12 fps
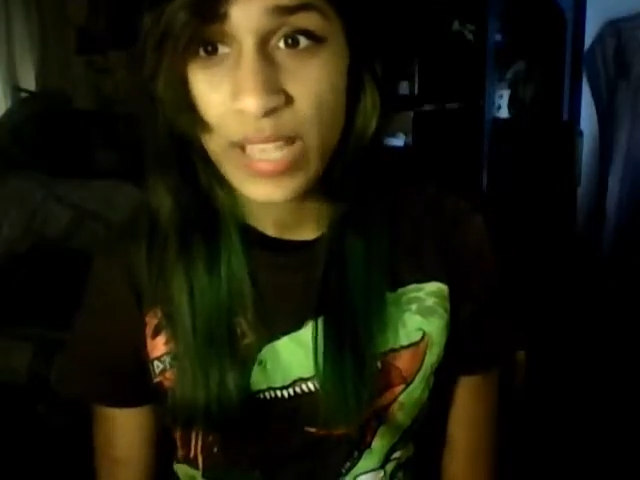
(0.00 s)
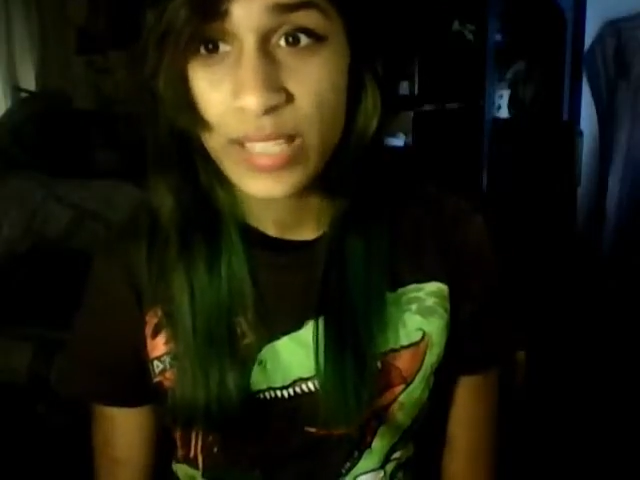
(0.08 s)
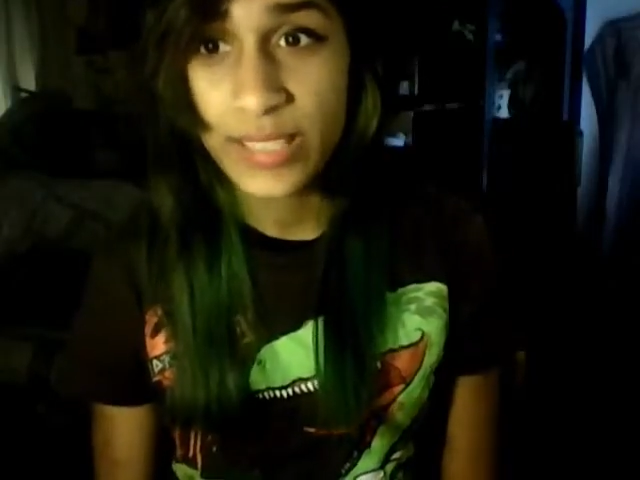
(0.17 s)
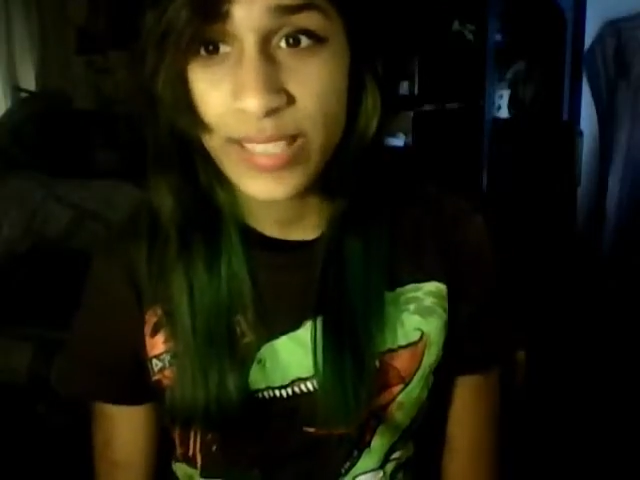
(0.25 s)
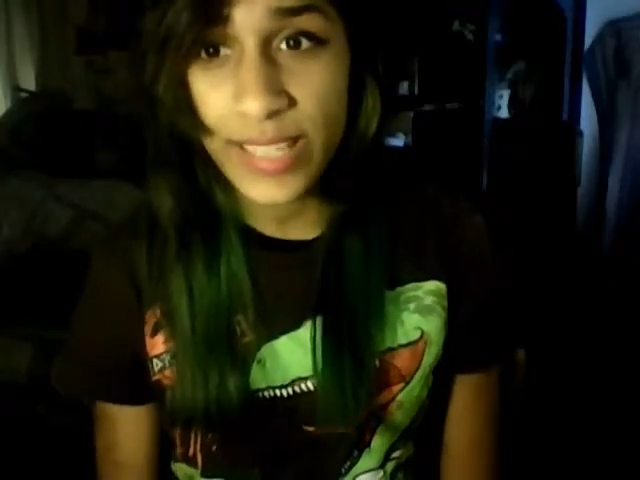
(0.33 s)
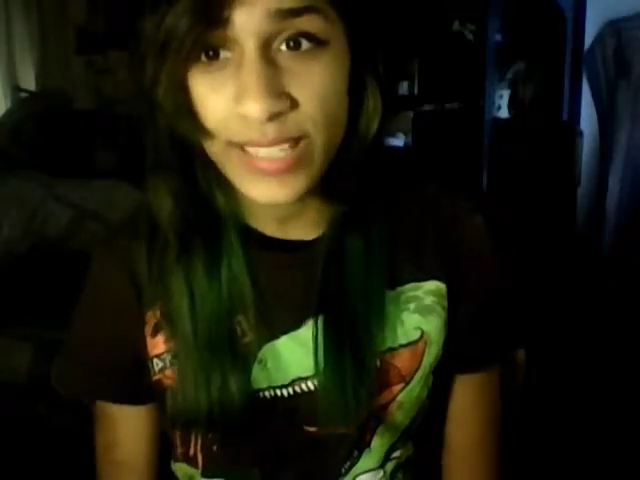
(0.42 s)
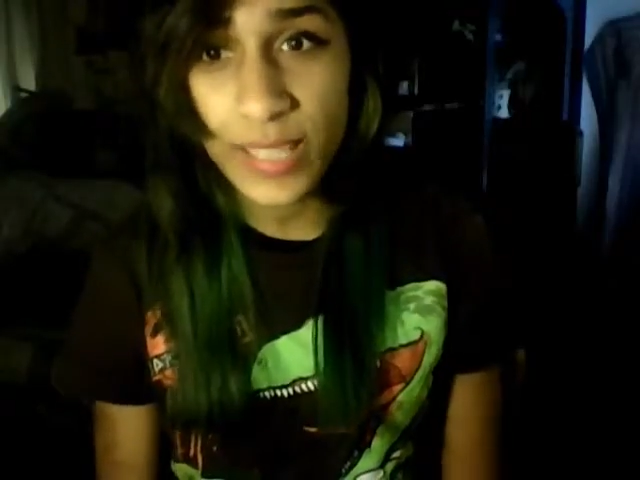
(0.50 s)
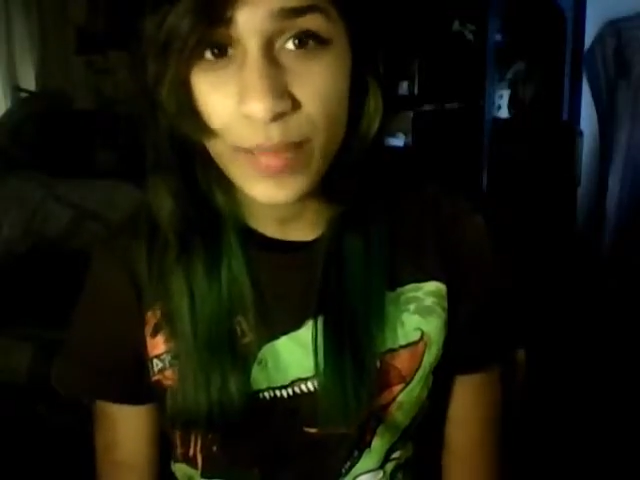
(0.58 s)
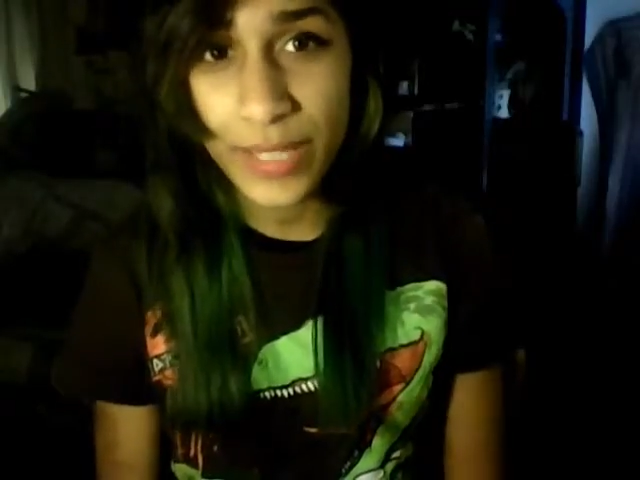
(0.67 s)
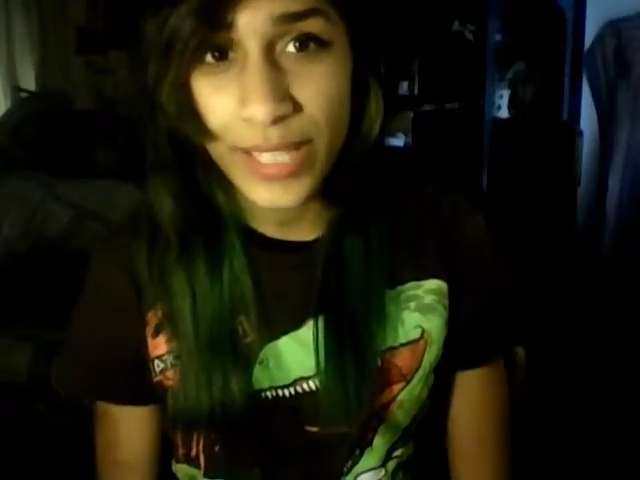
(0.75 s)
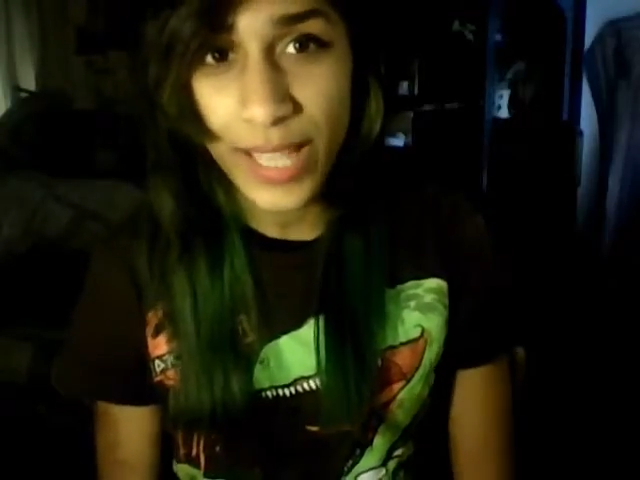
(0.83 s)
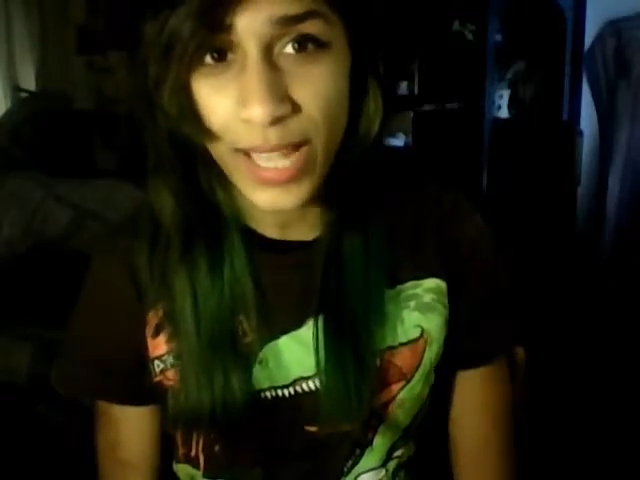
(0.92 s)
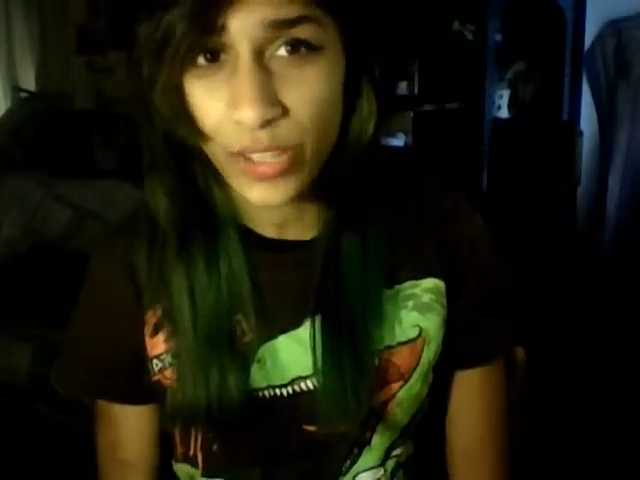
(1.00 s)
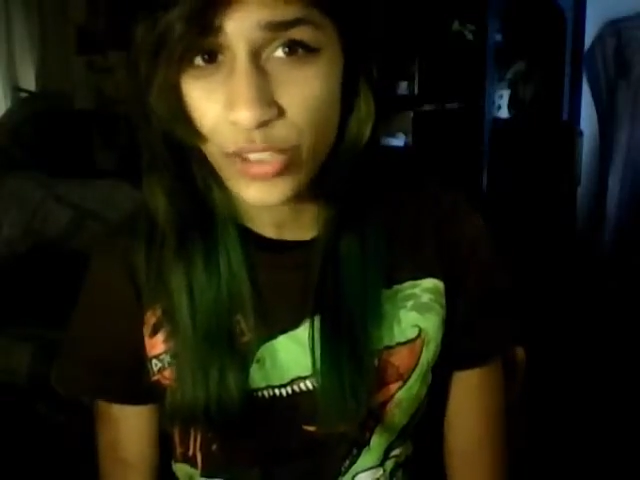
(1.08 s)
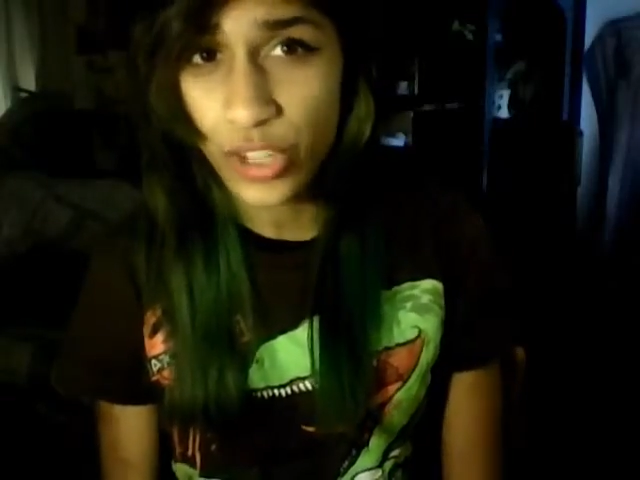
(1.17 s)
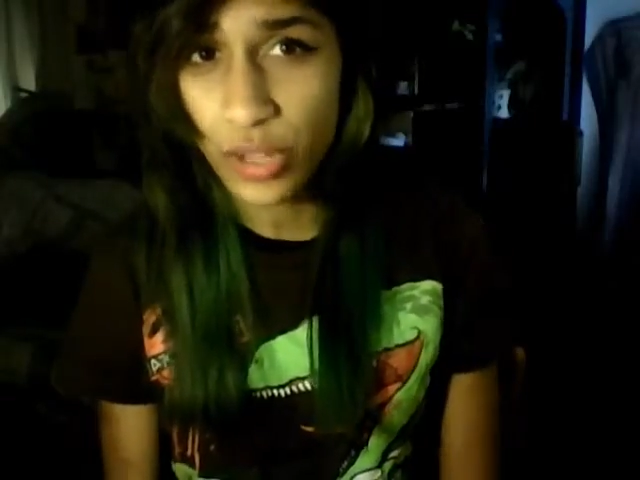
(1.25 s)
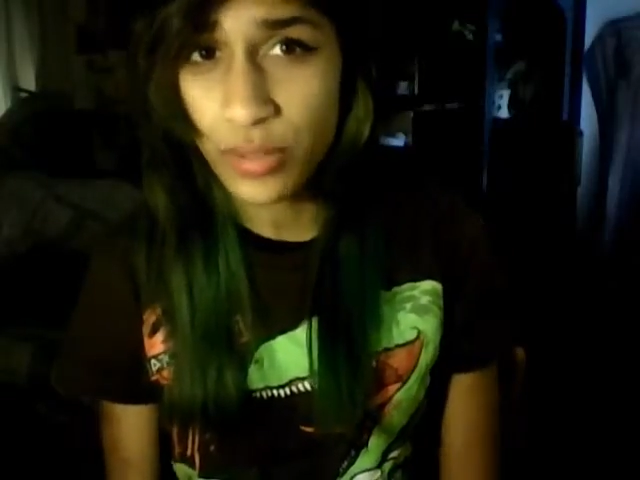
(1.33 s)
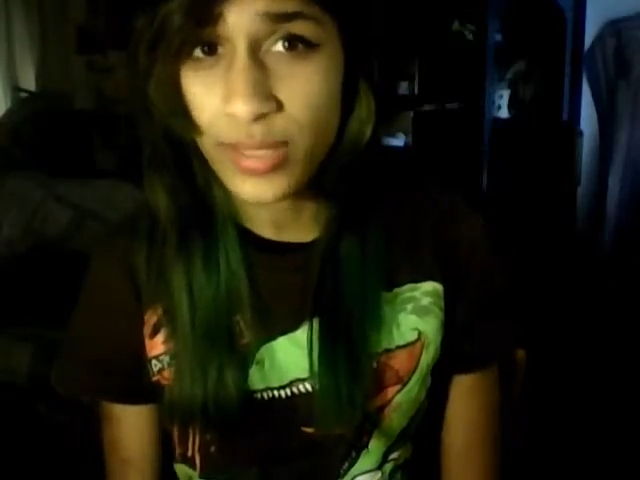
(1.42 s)

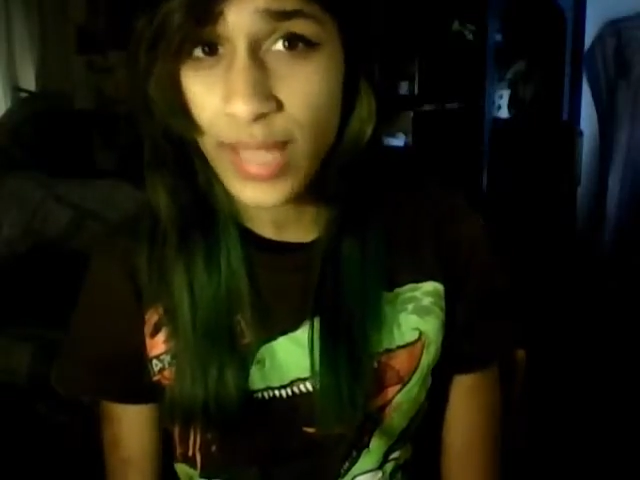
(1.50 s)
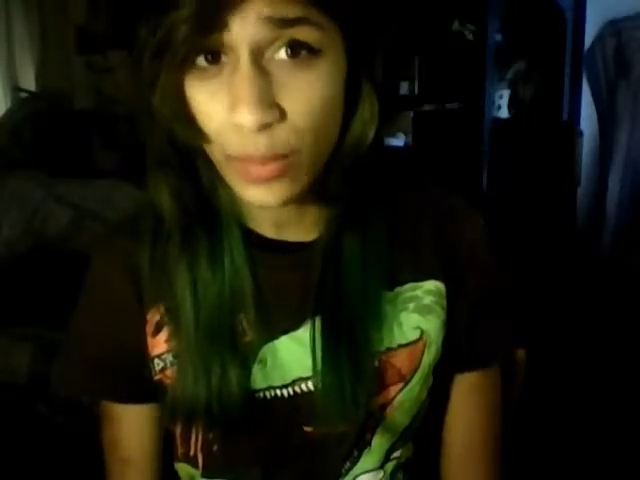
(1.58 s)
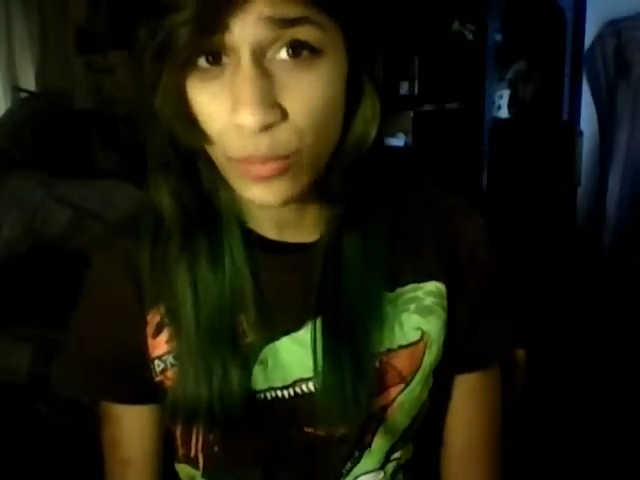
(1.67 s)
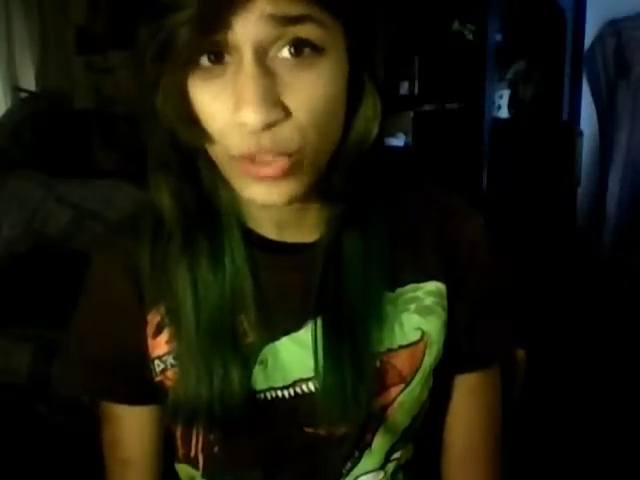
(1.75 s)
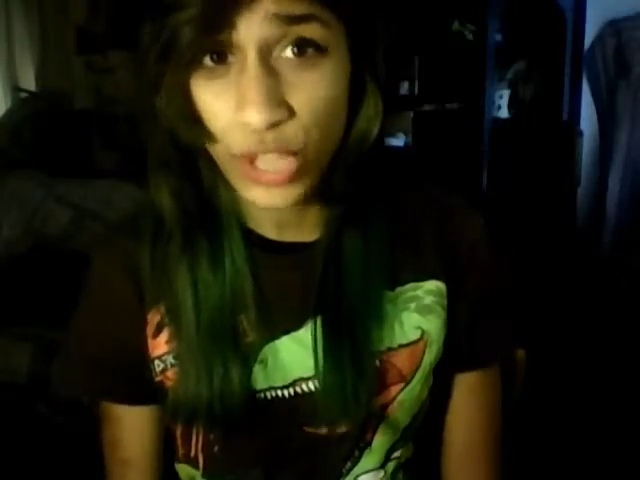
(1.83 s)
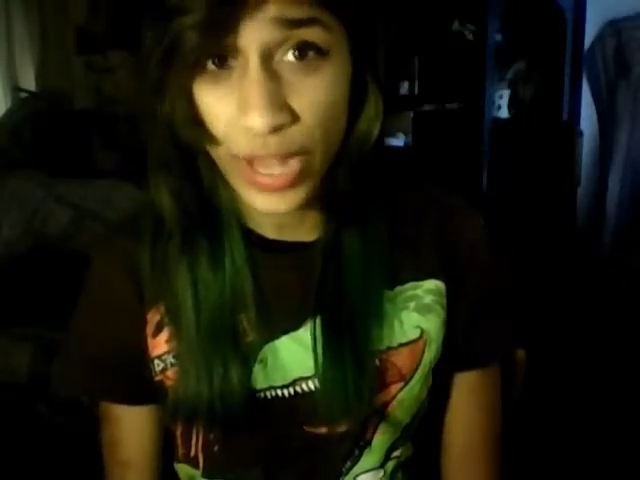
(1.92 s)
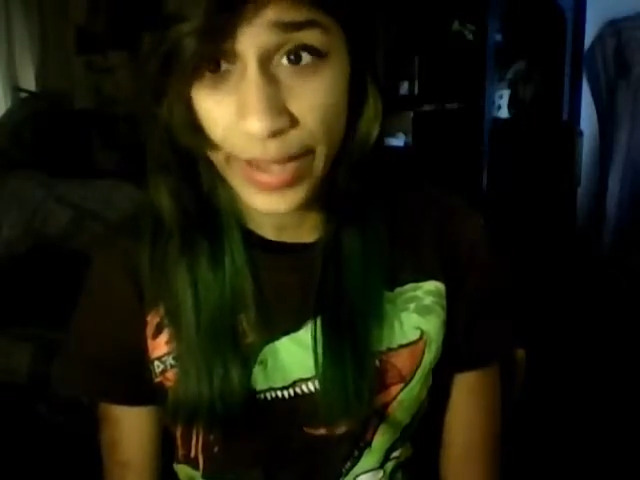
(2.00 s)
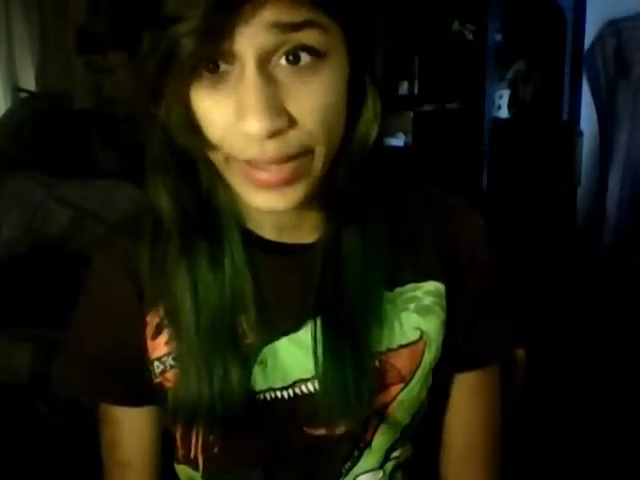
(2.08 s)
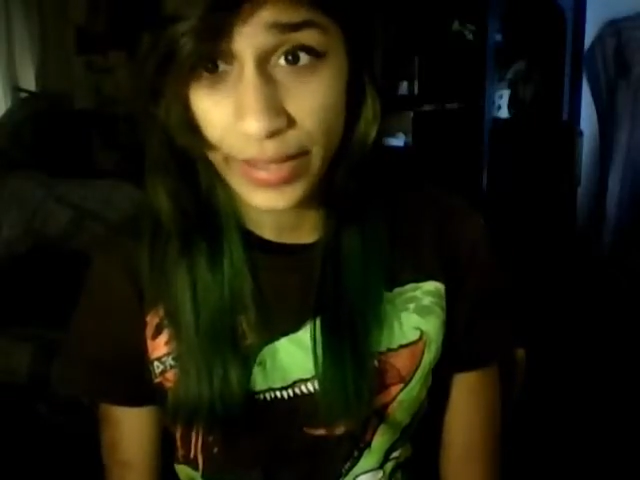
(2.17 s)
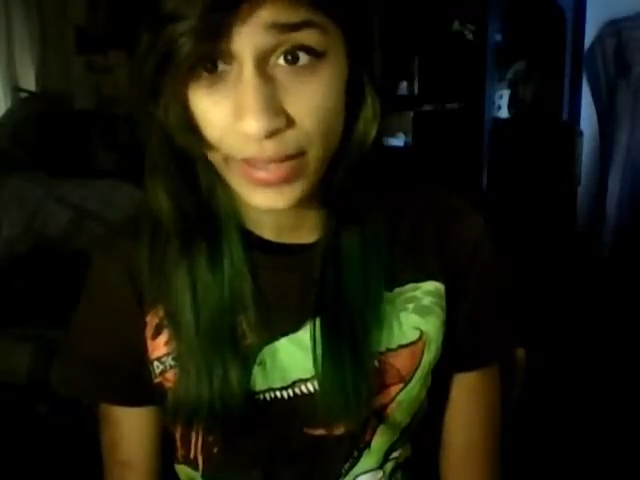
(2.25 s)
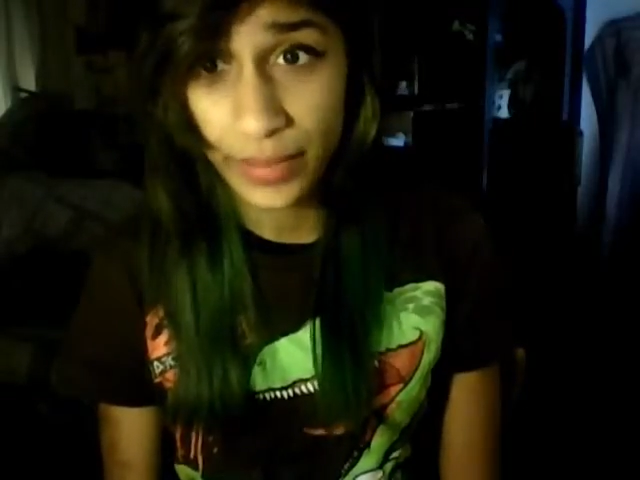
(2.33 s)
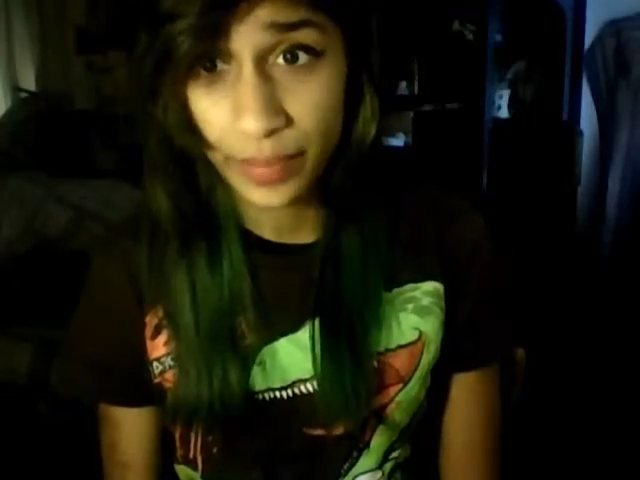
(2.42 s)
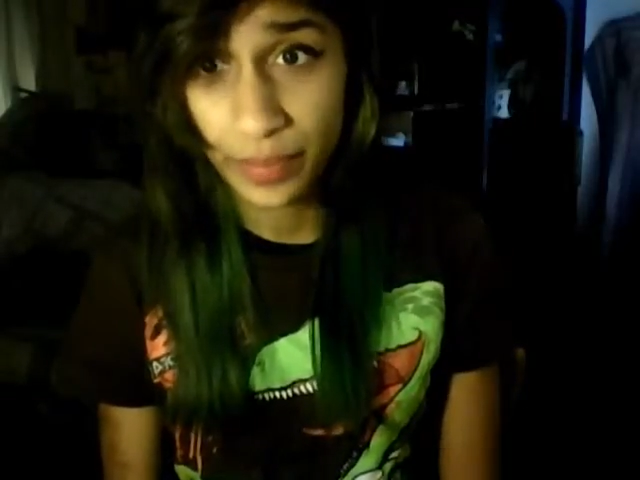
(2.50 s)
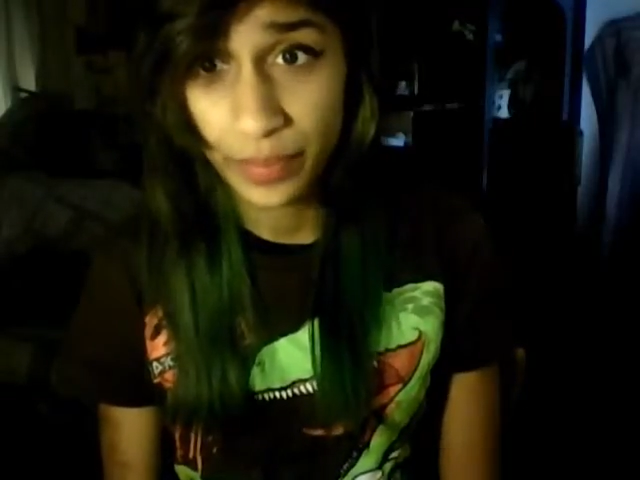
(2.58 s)
60% chose Soundcheck.